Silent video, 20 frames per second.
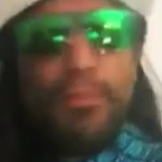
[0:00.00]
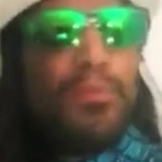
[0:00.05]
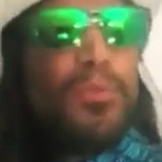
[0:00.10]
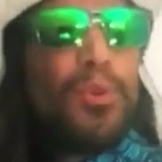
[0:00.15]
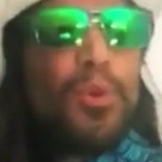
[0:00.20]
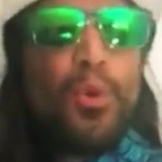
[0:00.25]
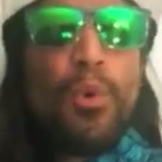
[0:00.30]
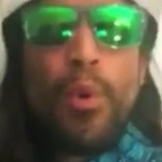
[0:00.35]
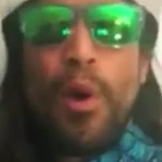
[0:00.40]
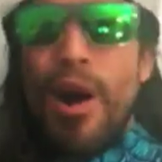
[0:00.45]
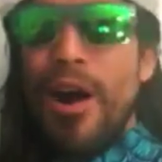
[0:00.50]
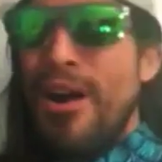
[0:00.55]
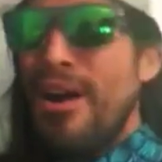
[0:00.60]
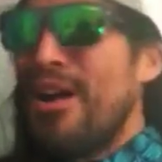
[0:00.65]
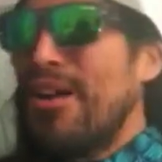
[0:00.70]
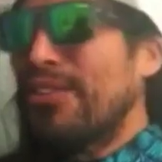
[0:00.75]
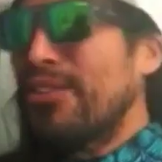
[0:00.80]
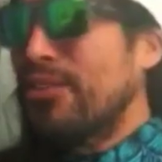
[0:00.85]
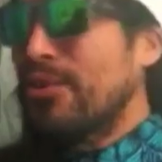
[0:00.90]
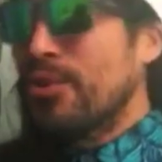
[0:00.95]
to
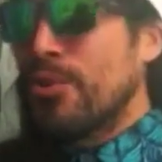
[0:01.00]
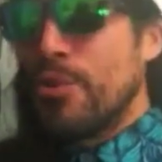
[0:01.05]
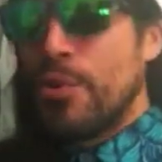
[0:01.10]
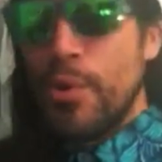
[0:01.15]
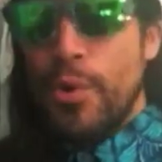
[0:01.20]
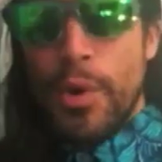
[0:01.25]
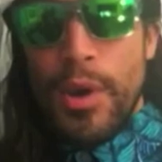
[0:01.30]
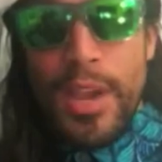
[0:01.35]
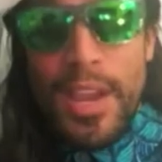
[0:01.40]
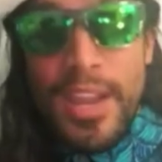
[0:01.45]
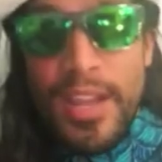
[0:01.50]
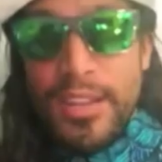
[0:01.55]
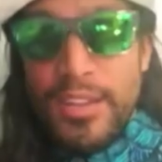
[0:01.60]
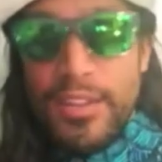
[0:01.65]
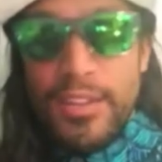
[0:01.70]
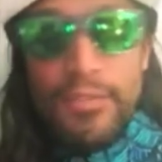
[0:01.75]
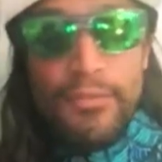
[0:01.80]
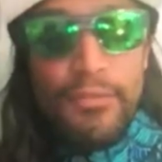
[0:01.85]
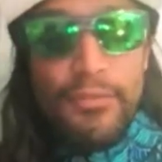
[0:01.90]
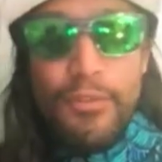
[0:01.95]
water
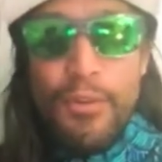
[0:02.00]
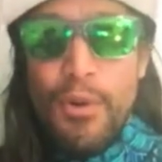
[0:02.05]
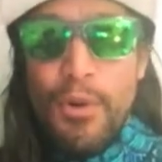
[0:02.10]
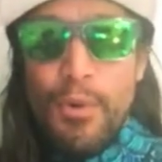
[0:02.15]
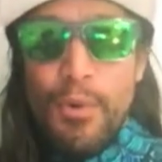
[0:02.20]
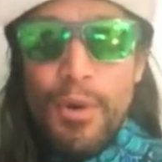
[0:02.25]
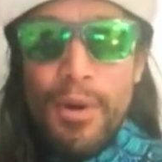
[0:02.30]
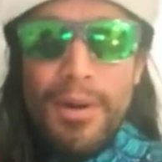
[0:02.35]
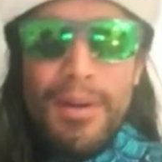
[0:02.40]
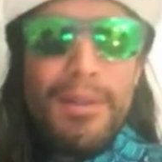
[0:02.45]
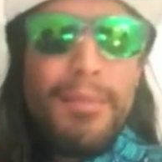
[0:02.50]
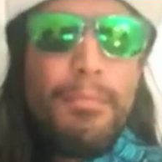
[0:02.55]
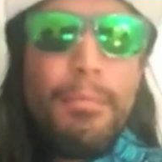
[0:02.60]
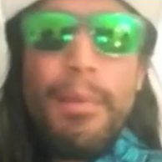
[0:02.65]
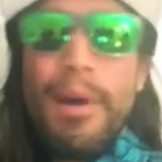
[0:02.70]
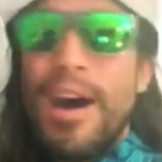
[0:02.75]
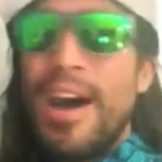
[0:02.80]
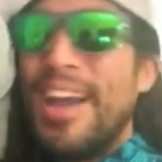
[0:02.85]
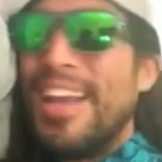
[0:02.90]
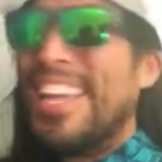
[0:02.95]
waiting for a
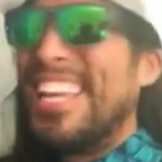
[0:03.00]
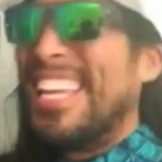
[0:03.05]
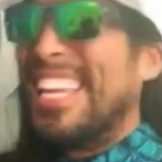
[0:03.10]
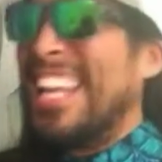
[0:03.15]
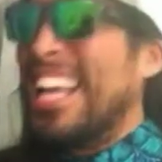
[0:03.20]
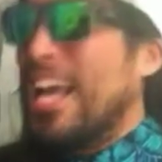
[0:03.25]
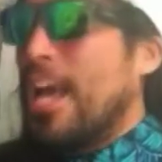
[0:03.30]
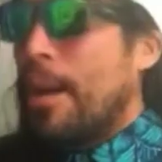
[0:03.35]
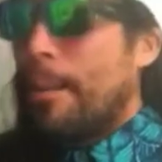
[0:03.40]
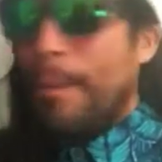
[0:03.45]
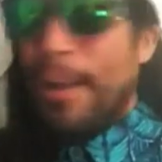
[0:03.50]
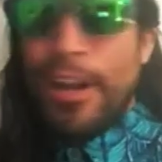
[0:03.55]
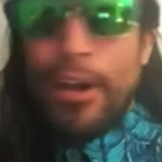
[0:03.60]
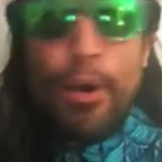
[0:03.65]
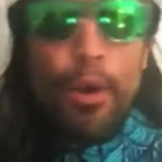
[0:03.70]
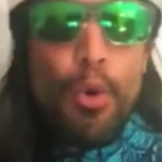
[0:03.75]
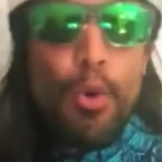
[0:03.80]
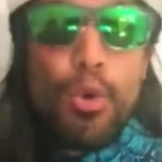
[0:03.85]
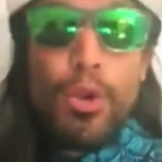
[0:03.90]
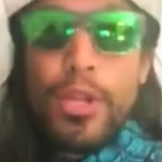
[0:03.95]
bite, but I
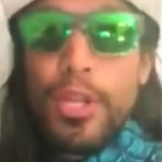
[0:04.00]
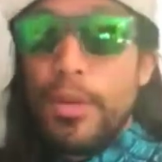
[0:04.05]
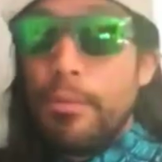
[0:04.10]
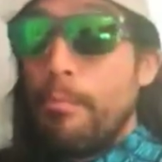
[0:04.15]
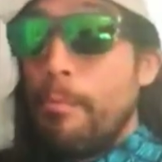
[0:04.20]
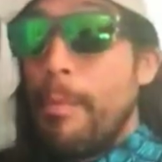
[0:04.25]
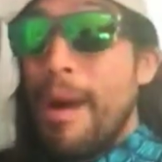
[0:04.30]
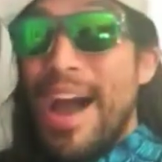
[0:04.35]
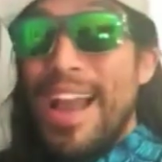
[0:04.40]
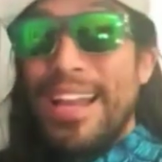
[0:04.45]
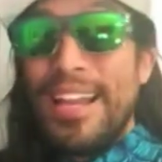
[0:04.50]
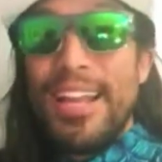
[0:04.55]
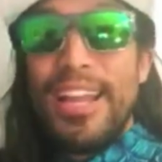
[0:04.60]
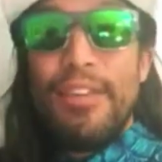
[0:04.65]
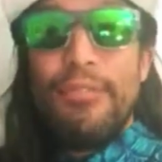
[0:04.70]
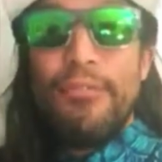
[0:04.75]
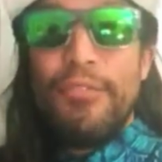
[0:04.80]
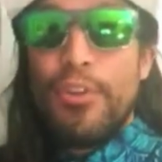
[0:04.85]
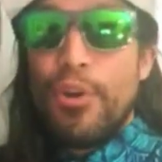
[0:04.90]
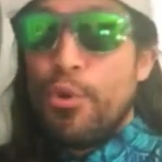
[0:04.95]
only bite if
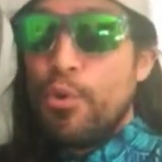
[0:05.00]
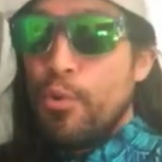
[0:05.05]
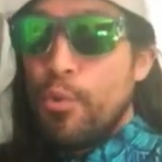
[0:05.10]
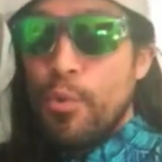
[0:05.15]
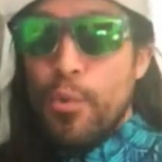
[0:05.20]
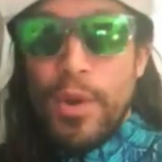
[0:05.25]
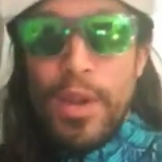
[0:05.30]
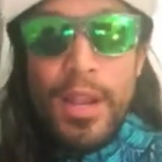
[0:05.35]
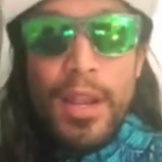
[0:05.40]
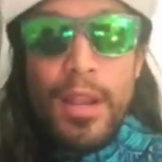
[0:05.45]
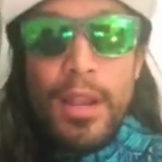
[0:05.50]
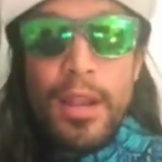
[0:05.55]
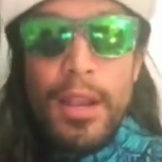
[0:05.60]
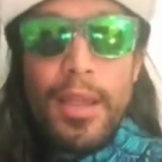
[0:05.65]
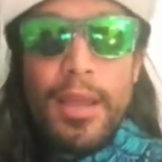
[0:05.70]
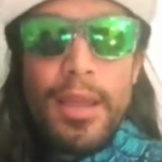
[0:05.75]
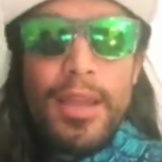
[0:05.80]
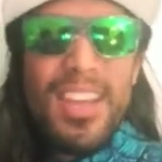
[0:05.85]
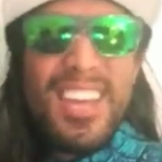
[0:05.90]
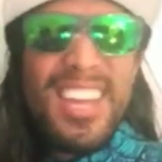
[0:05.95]
you're
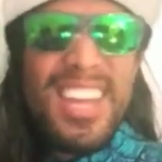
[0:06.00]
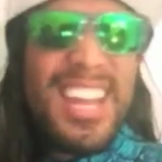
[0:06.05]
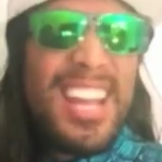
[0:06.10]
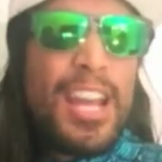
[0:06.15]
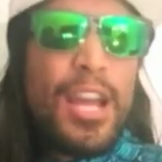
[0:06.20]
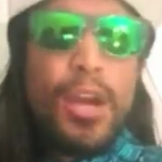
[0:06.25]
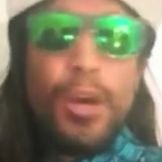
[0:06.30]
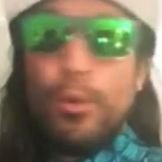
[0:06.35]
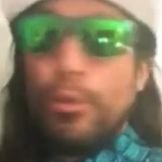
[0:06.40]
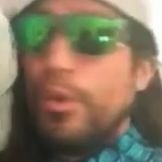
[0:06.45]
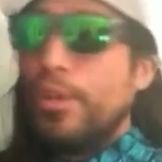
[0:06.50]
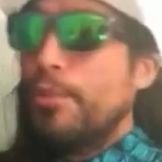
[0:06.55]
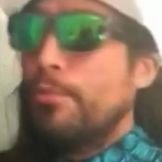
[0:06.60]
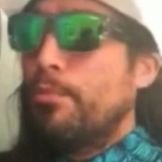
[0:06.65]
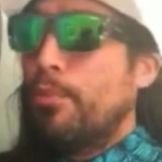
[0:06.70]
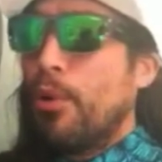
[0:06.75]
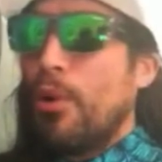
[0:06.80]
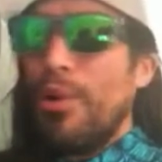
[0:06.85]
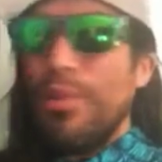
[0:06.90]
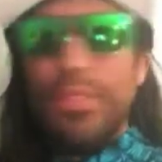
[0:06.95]
really. We
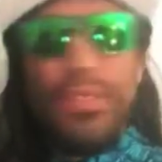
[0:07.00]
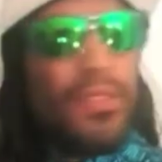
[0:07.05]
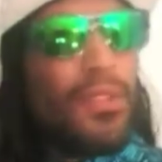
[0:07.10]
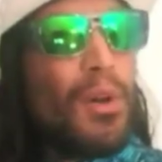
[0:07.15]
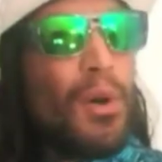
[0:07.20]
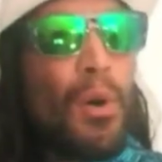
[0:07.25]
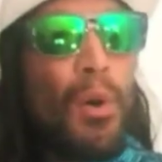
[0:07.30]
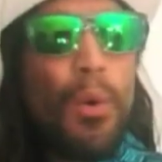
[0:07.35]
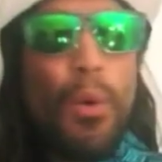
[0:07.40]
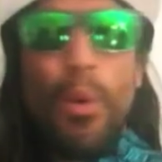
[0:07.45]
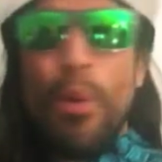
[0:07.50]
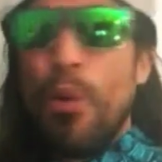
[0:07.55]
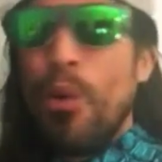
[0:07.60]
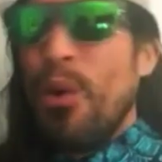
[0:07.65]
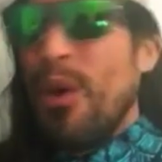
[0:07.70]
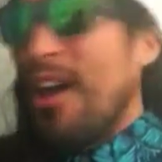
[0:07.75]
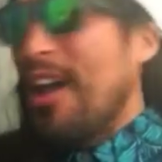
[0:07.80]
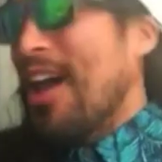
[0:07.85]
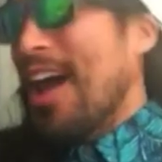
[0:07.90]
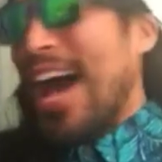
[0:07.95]
both know,
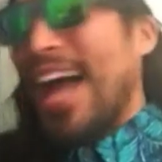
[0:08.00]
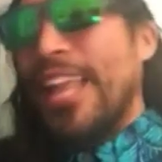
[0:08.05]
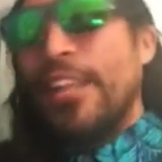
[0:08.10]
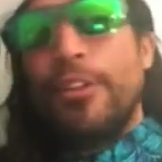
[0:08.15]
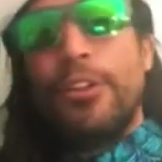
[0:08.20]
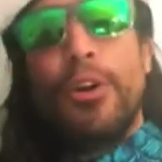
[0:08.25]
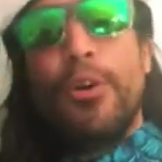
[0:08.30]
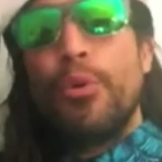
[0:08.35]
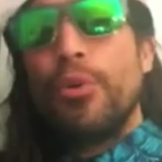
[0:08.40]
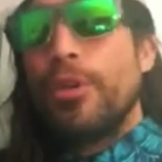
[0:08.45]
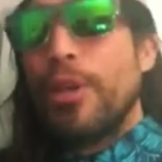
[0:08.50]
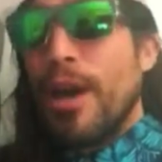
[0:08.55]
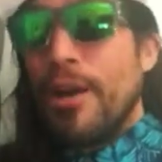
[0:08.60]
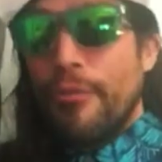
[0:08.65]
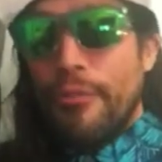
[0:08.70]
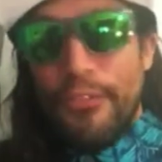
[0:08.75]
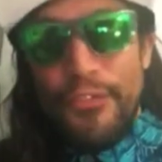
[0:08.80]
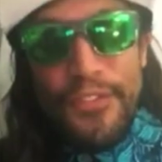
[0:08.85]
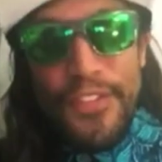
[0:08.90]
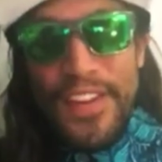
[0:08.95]
I know you're
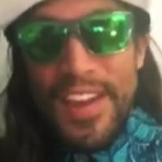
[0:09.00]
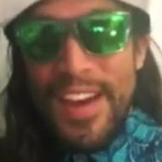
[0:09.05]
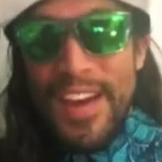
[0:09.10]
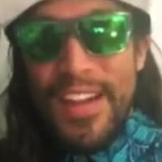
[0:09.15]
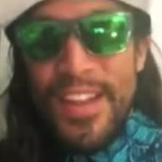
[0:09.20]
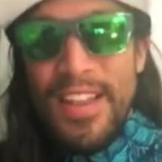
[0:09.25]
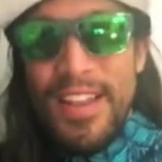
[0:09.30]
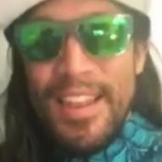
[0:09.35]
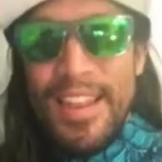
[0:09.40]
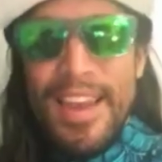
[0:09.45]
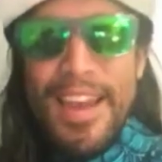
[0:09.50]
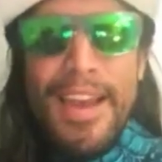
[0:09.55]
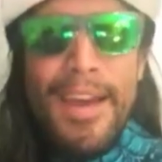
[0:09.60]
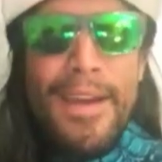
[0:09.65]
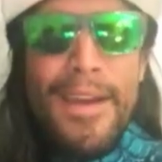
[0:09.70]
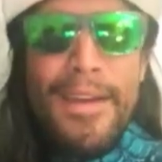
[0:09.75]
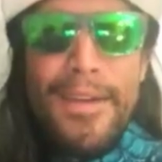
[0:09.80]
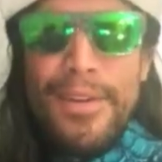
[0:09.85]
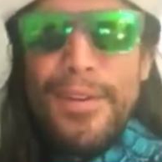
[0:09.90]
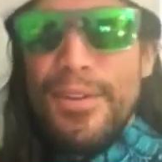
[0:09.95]

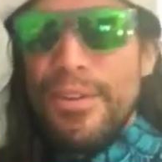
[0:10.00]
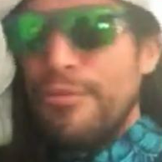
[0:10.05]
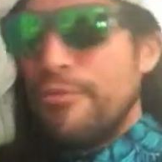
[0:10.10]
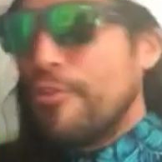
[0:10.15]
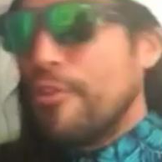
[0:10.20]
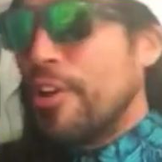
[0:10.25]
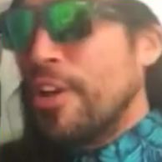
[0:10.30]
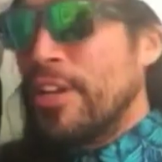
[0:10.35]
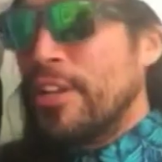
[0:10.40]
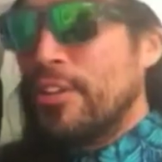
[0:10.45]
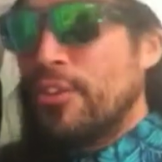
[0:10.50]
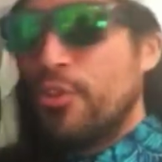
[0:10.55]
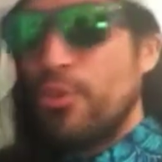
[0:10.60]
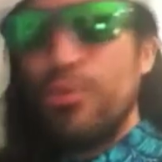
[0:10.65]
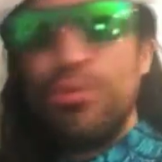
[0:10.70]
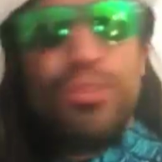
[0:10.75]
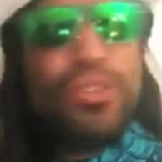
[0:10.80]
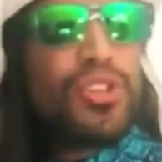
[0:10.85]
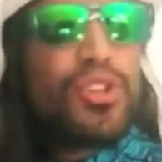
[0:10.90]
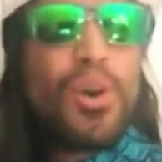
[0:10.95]
feeling afraid to
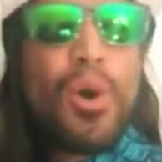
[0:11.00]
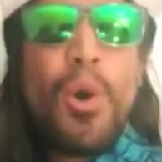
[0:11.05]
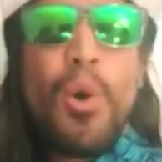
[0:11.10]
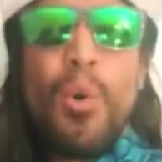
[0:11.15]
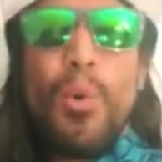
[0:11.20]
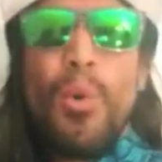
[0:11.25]
show.